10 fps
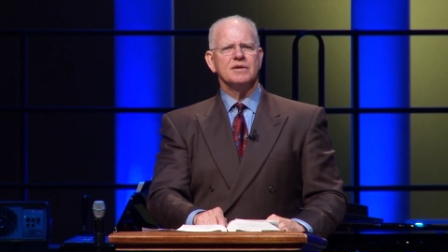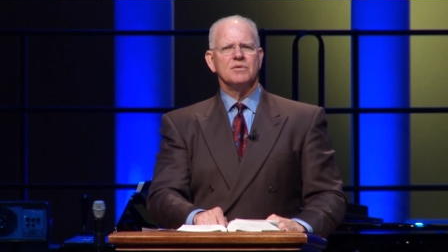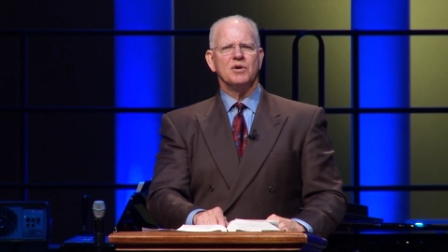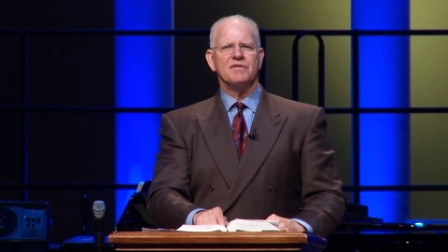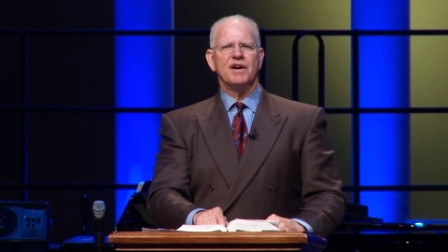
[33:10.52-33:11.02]

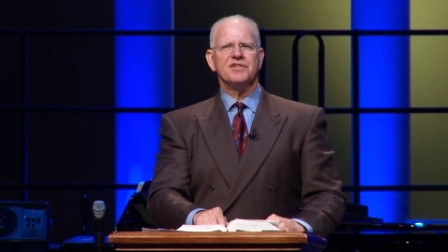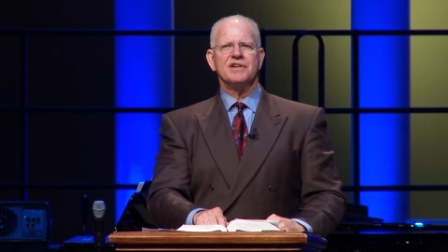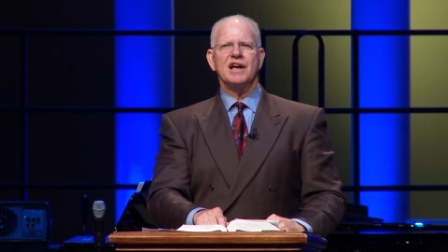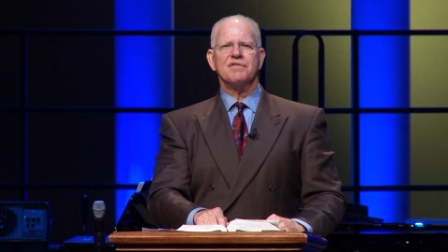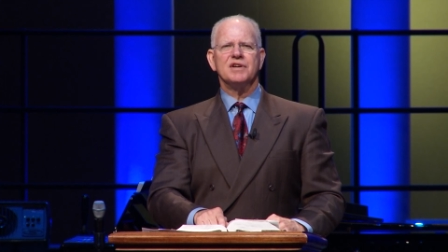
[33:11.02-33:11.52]
One of our
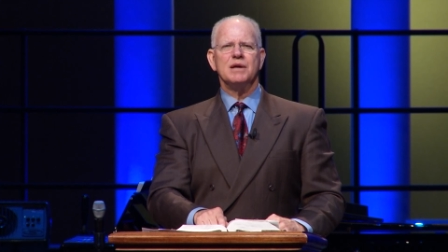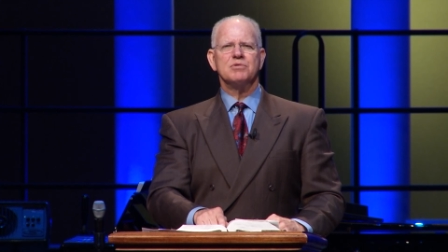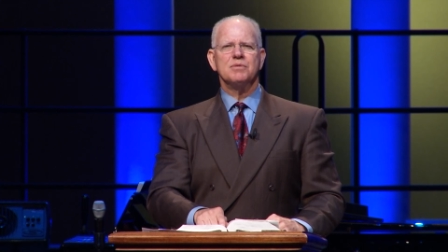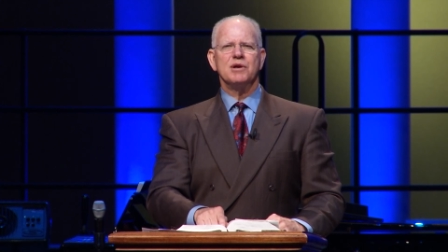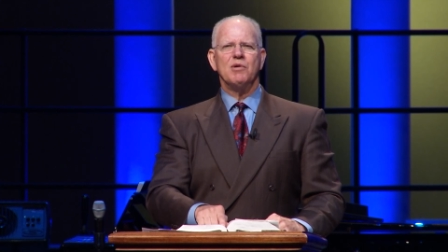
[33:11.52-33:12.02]
staff came
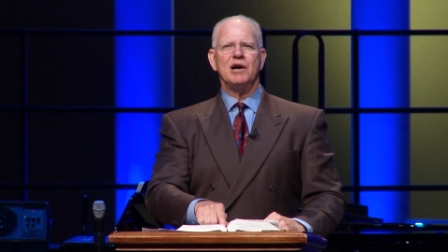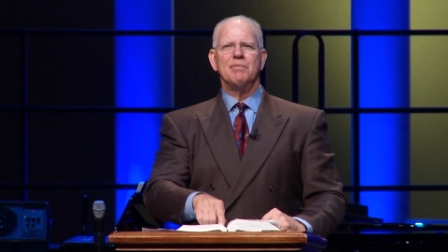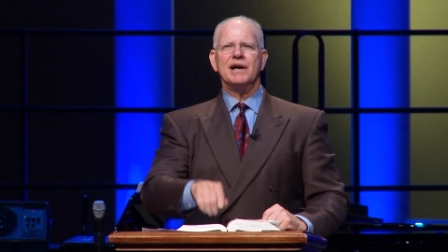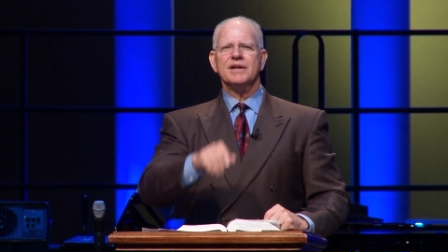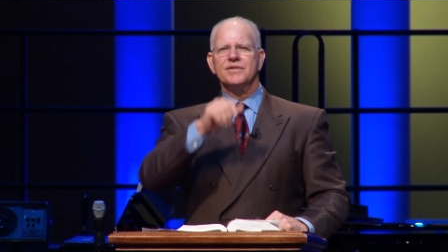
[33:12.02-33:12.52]
to me a while
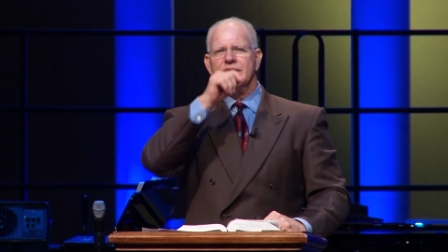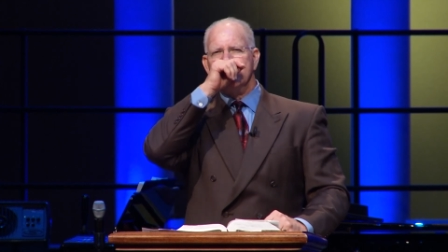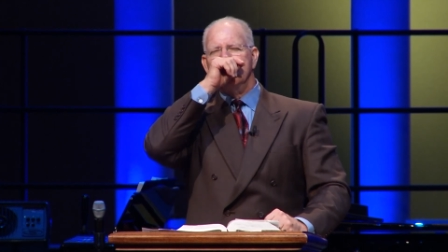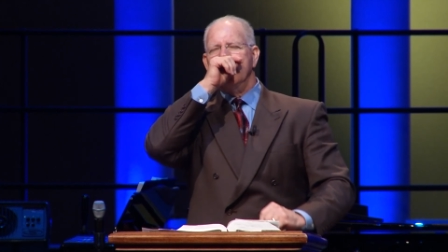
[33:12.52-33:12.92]
back and said,